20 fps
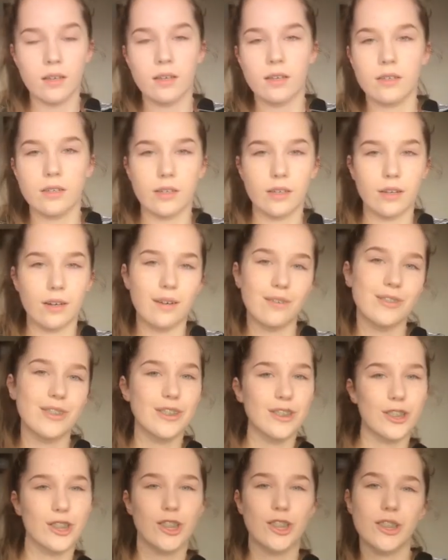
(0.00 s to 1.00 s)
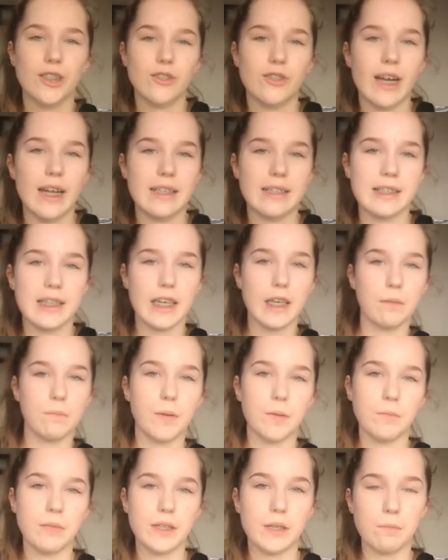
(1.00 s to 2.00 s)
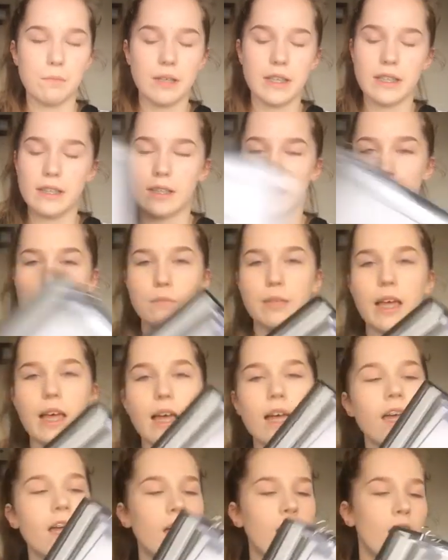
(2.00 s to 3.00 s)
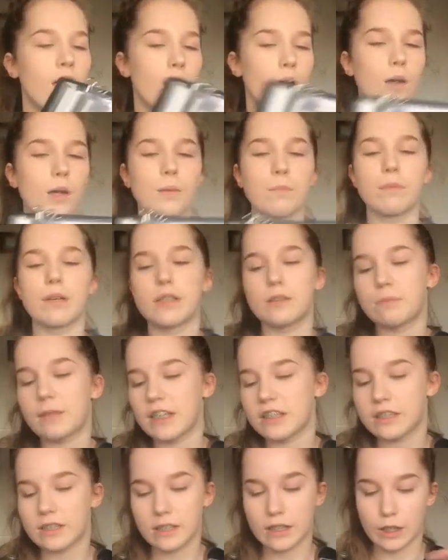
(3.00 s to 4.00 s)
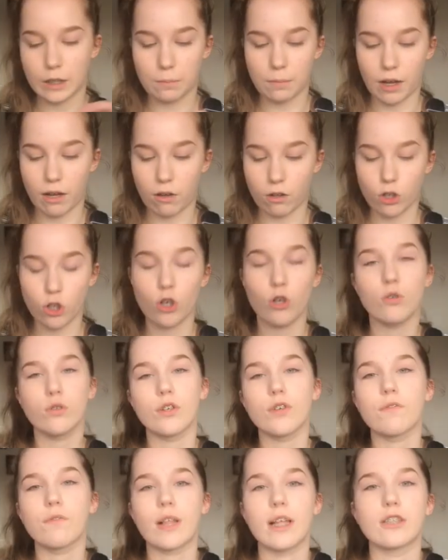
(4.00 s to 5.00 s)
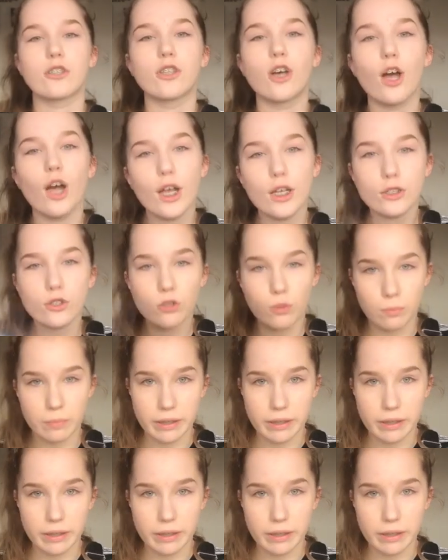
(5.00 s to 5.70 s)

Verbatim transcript: you know she's just trying to keep in with the bee theme there. But it's basically about a load of like toys coming